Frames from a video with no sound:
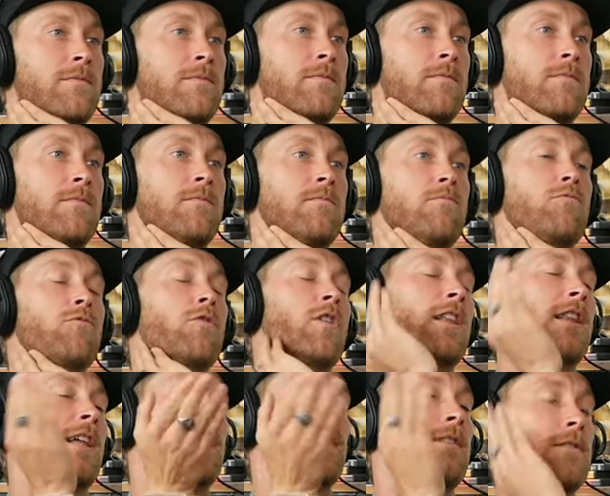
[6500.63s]
Yeah. Well,
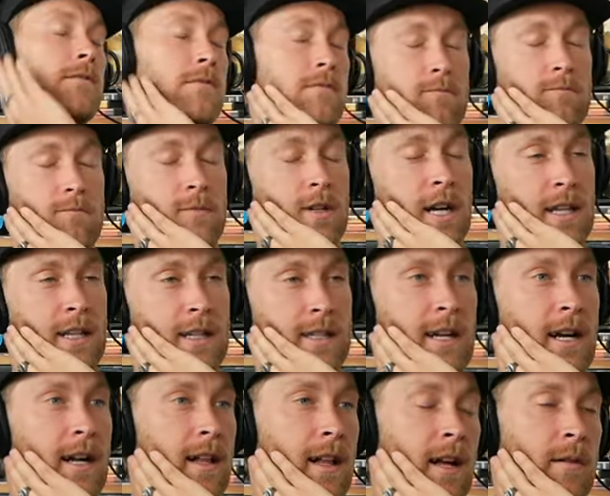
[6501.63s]
like, I think
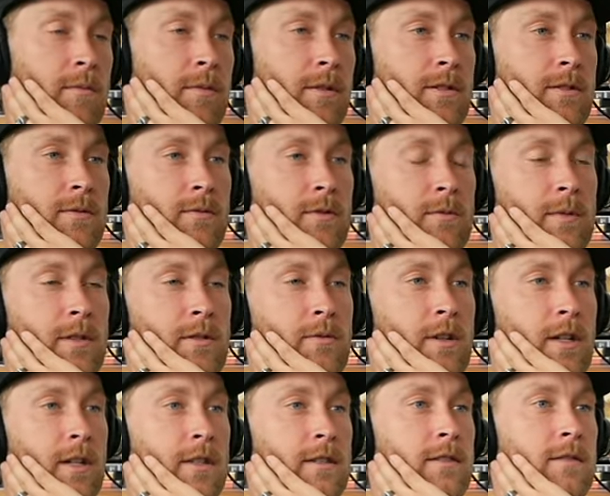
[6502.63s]
Kyle Alberts would be
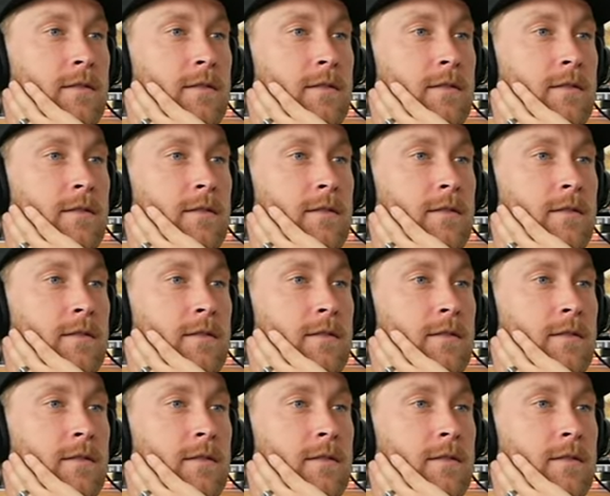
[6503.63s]
one.